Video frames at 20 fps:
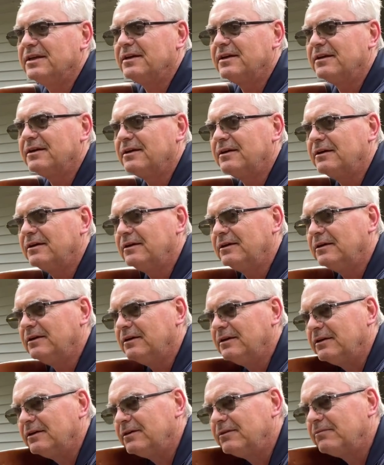
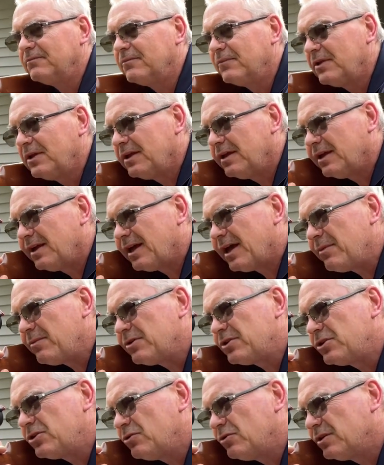I'm going
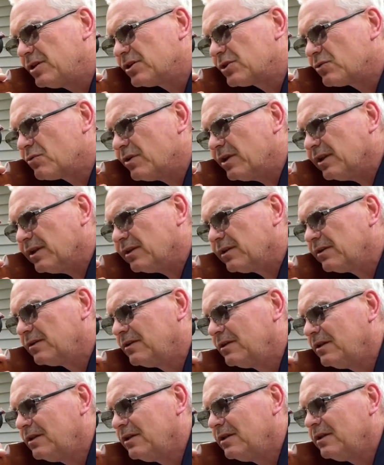to shoot this one at
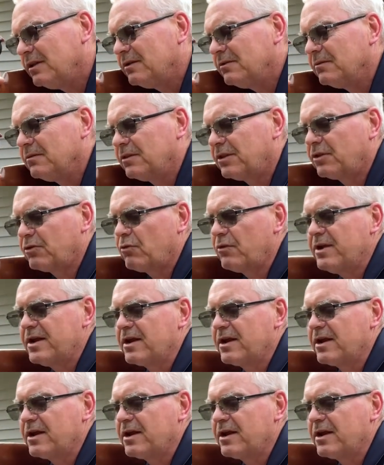3